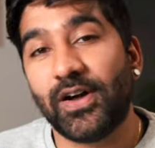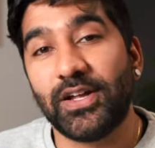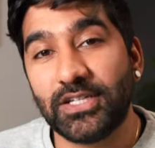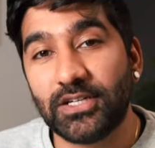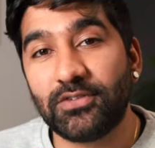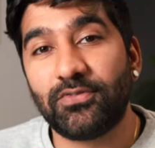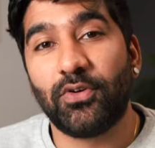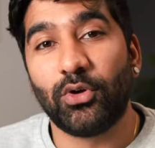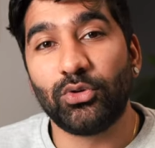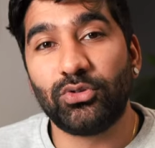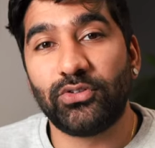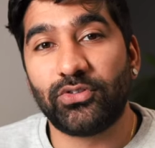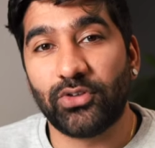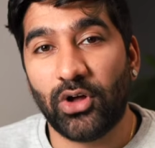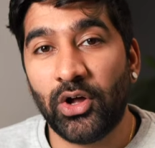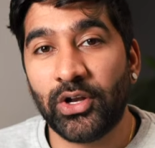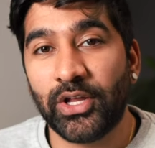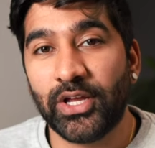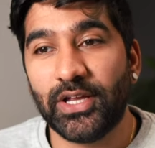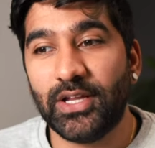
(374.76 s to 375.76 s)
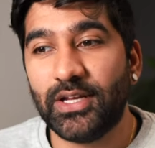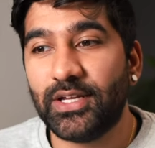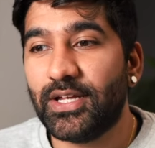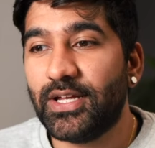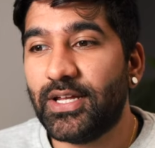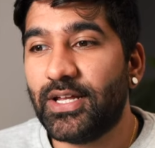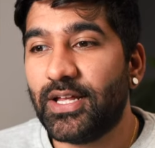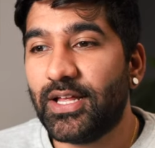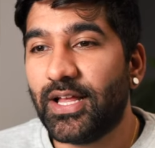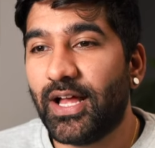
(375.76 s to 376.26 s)
I did focus on it,
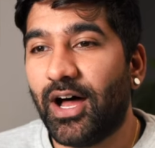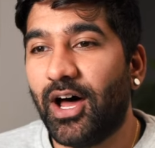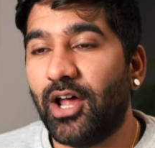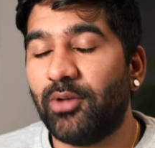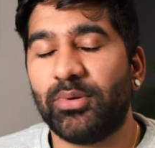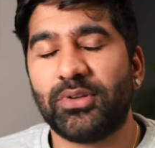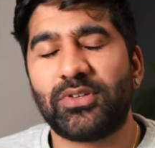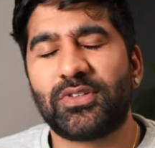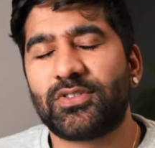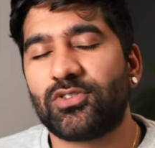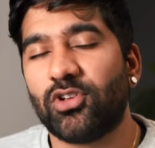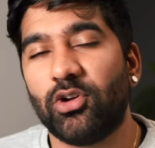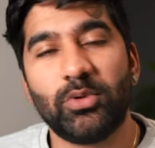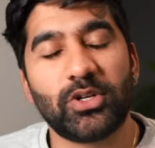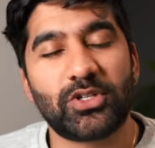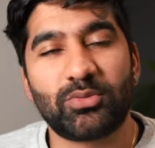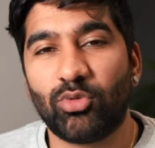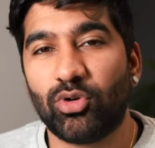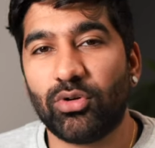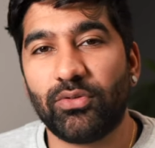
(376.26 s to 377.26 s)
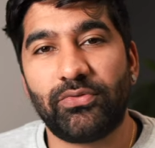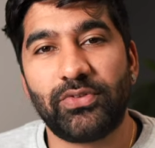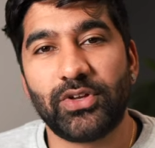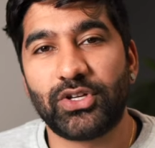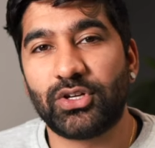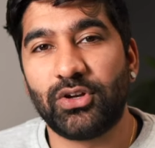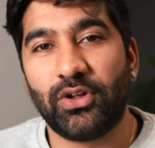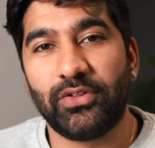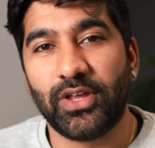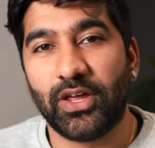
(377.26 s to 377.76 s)
I'd be so much more
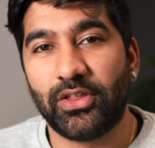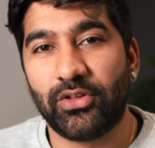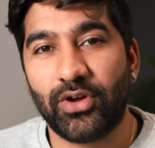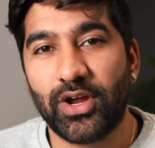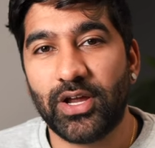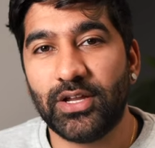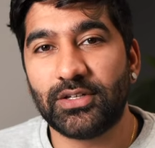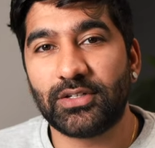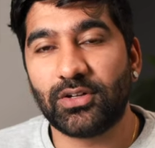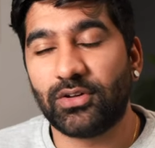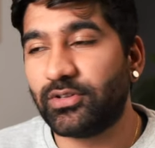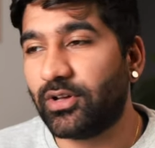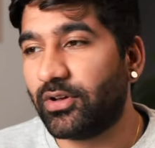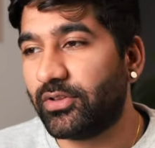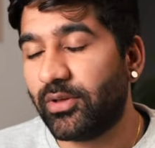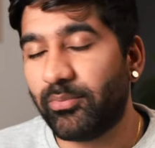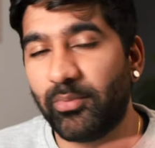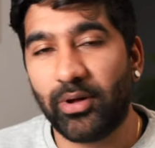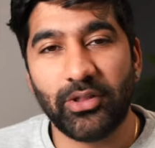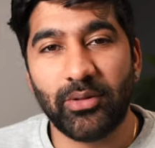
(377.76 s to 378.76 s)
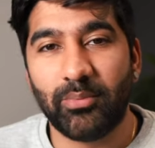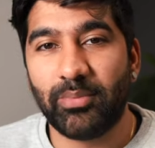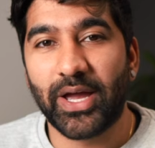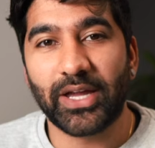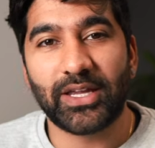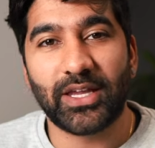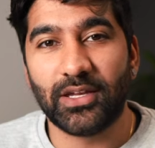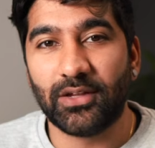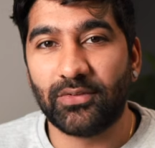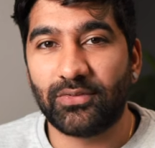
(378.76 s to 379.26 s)
efficient on the other end, on the
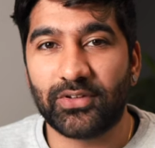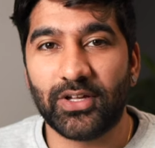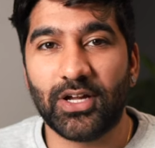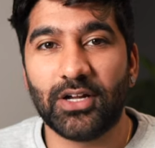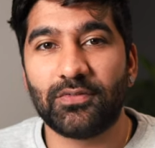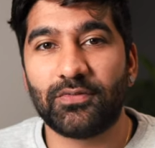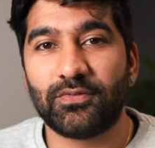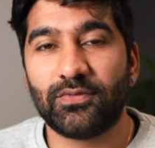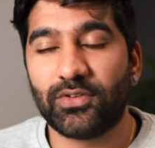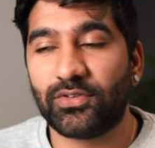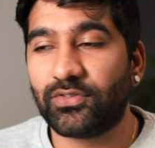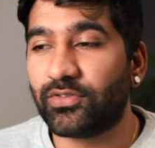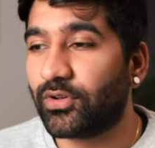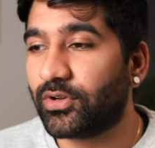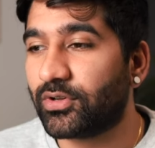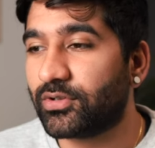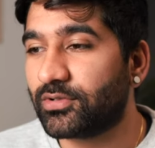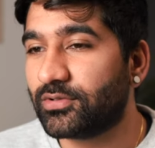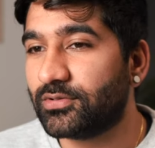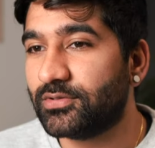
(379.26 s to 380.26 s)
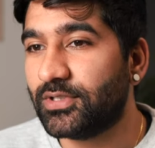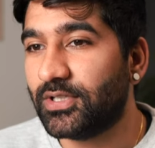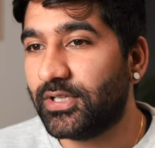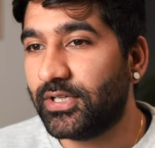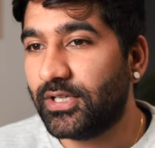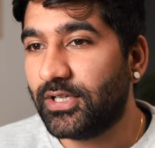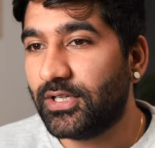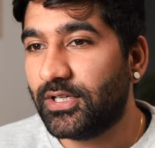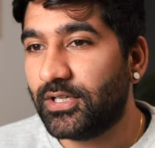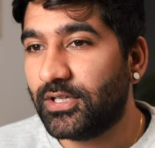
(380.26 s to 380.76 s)
back end of stuff. So
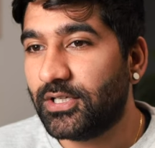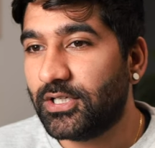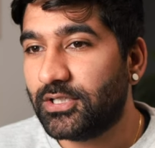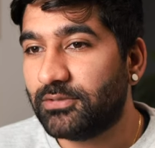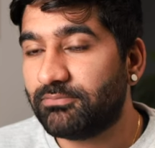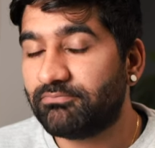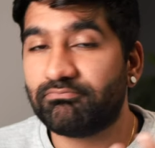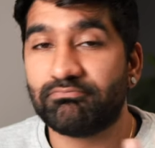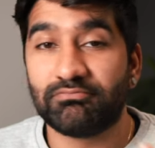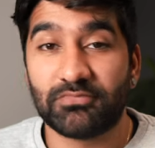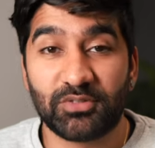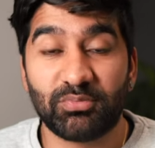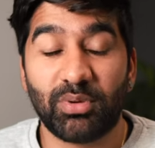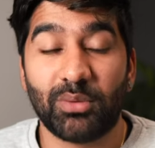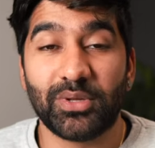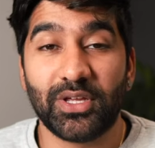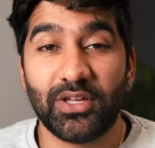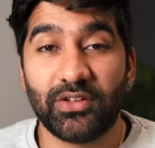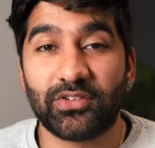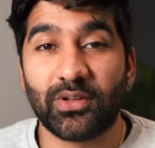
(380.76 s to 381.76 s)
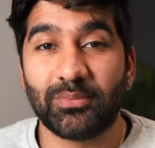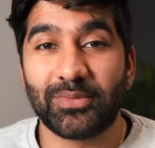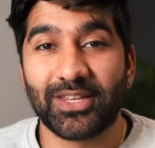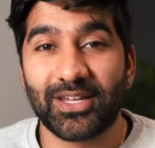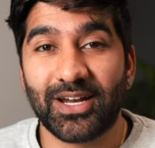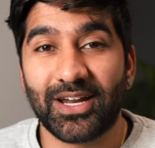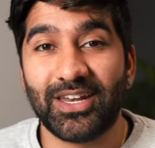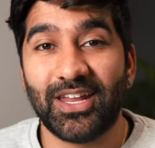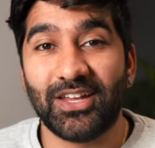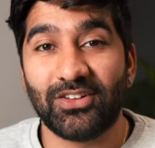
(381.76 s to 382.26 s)
it probably is something
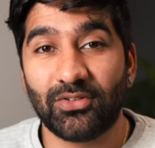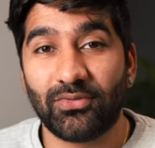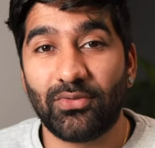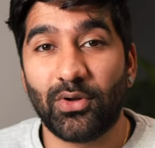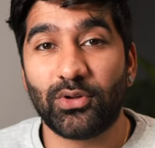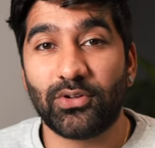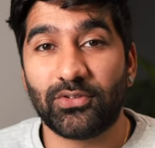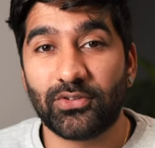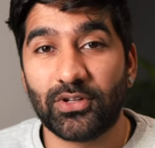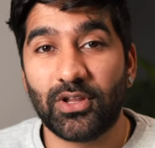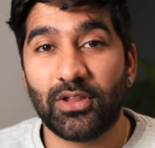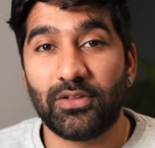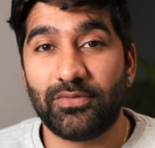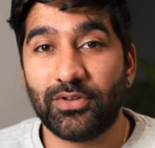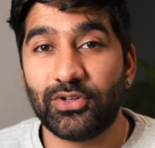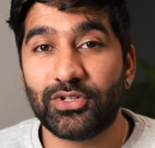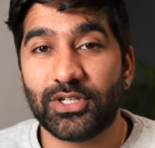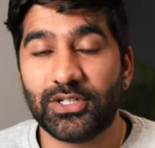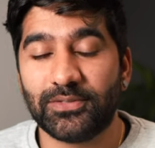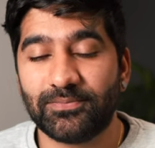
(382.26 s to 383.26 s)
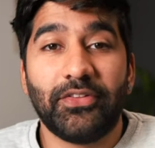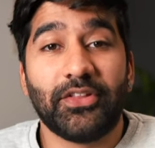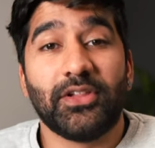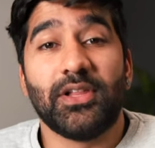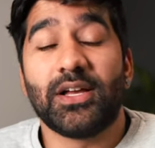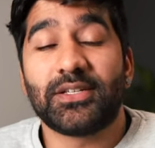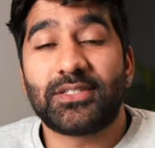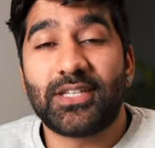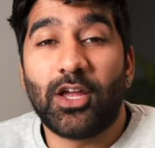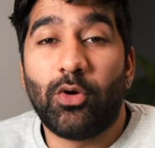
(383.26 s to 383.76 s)
that I need to focus on in the future. And the
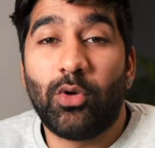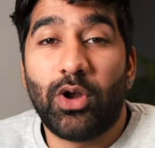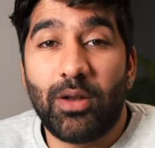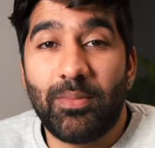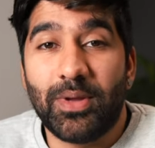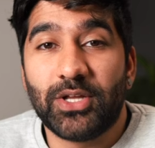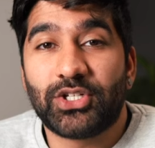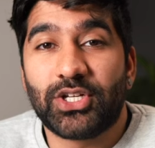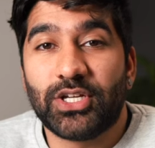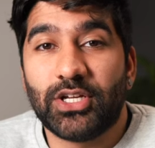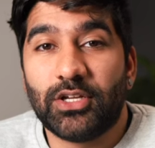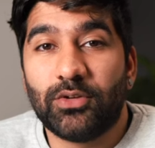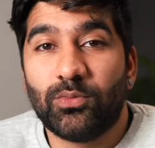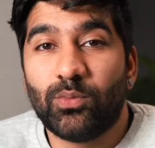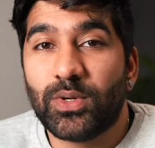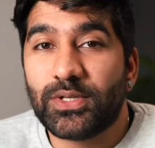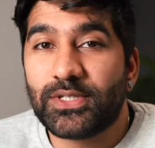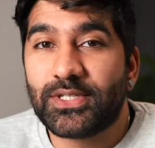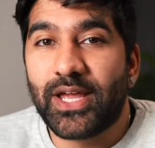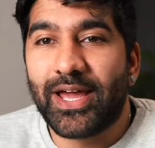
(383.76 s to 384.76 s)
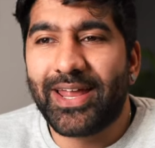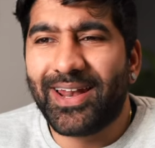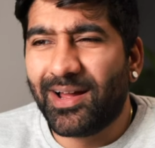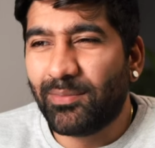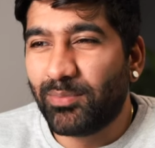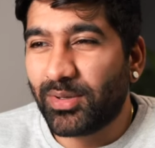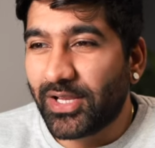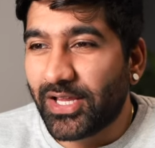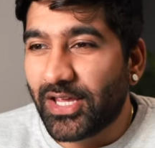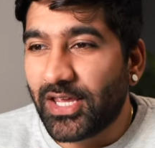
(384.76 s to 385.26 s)
last thing I wanted to mention was that I
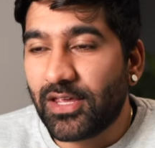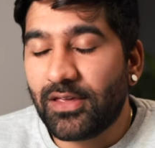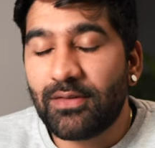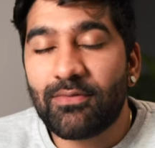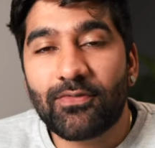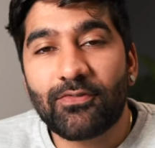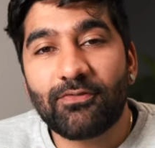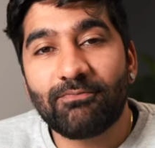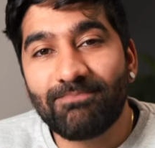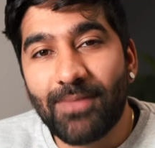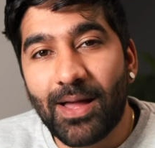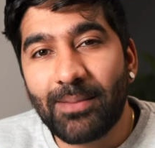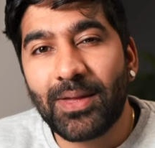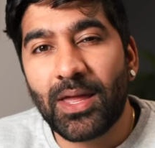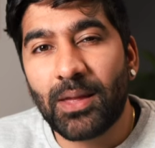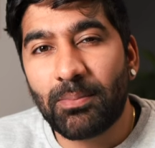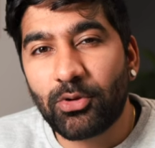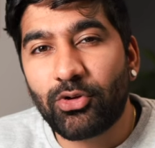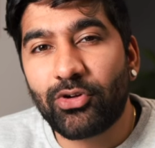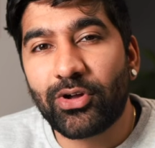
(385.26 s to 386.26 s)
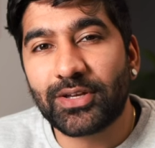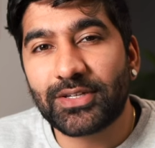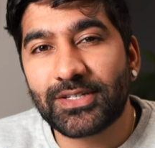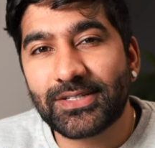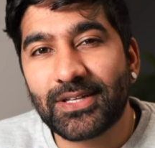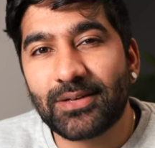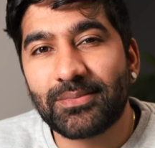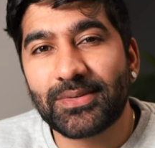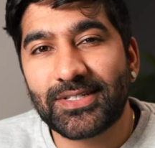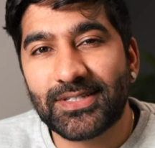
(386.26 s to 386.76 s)
believe I'm a hypocrite to
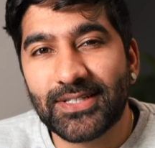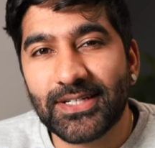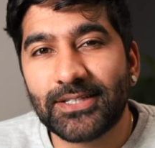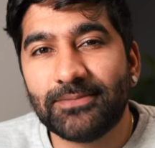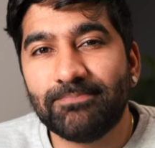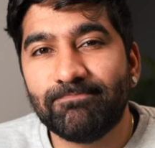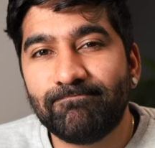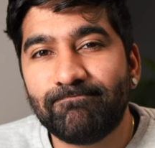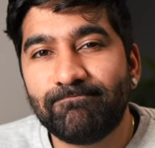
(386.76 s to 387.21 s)
some extent.